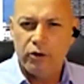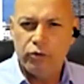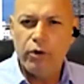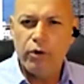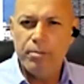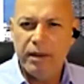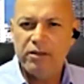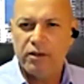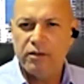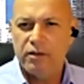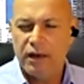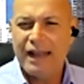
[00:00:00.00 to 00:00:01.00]
doing
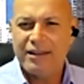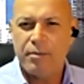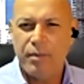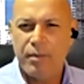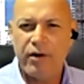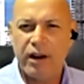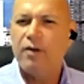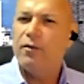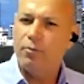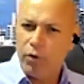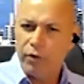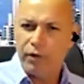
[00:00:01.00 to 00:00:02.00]
business in Latin America,
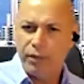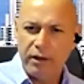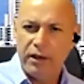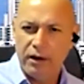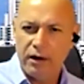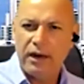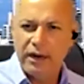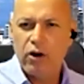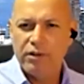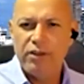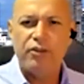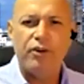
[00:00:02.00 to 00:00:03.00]
both in
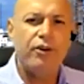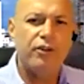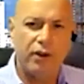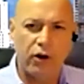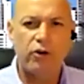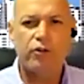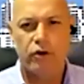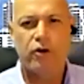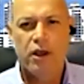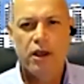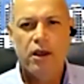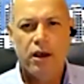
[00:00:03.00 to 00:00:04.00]
clinical research and
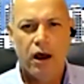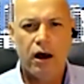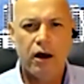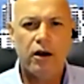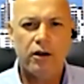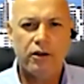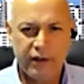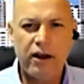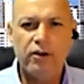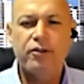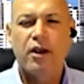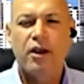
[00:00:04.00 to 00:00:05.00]
also
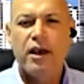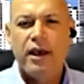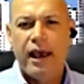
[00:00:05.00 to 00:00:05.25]
sales.